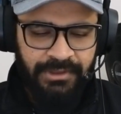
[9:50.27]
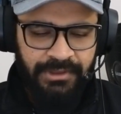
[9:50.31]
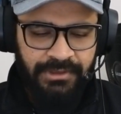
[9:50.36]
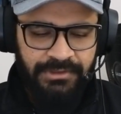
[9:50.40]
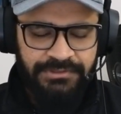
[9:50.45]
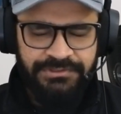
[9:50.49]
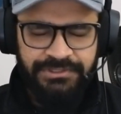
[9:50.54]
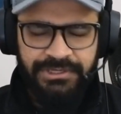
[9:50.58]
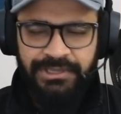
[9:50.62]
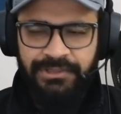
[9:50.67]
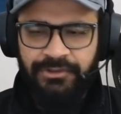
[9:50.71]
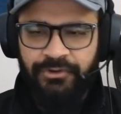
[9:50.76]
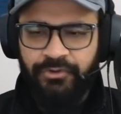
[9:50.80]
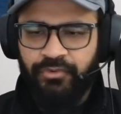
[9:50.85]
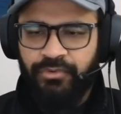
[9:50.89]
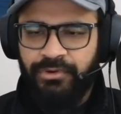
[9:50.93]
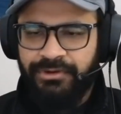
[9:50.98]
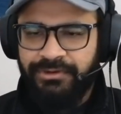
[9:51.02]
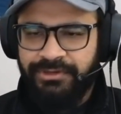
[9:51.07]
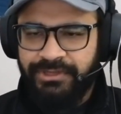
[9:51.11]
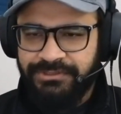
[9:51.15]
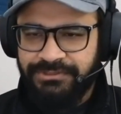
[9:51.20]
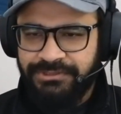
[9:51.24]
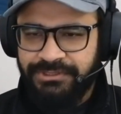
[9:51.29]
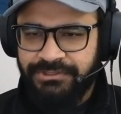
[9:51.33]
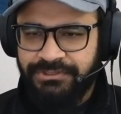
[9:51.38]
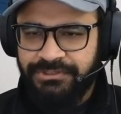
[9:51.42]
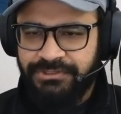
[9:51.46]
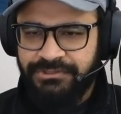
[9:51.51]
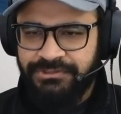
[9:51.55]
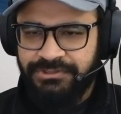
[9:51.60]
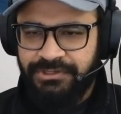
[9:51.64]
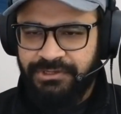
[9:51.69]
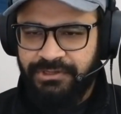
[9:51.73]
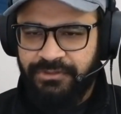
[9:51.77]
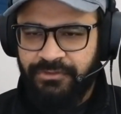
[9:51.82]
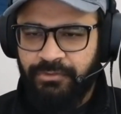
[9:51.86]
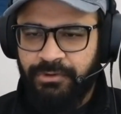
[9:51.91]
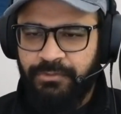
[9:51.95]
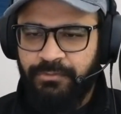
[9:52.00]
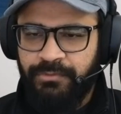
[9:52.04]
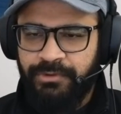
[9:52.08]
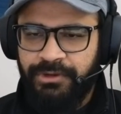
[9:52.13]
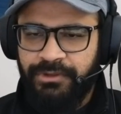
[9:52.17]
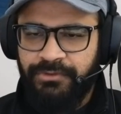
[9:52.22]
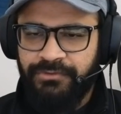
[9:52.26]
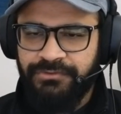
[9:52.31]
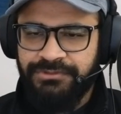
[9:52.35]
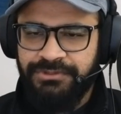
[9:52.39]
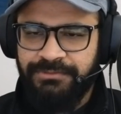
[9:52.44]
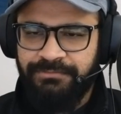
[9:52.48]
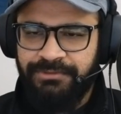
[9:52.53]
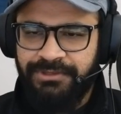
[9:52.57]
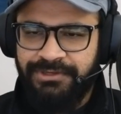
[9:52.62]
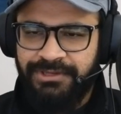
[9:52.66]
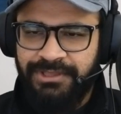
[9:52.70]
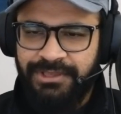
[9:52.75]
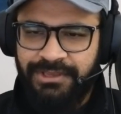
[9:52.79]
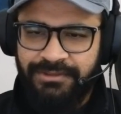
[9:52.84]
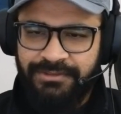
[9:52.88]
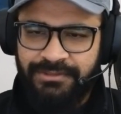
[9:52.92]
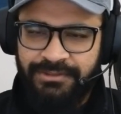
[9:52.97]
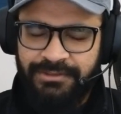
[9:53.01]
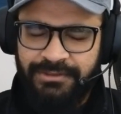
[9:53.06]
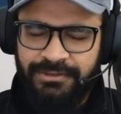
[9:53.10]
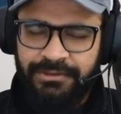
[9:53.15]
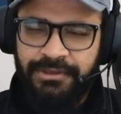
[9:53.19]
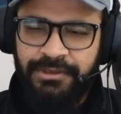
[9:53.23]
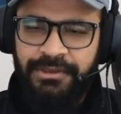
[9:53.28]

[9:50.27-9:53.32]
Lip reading: Scalar quantization is another one where you simply take the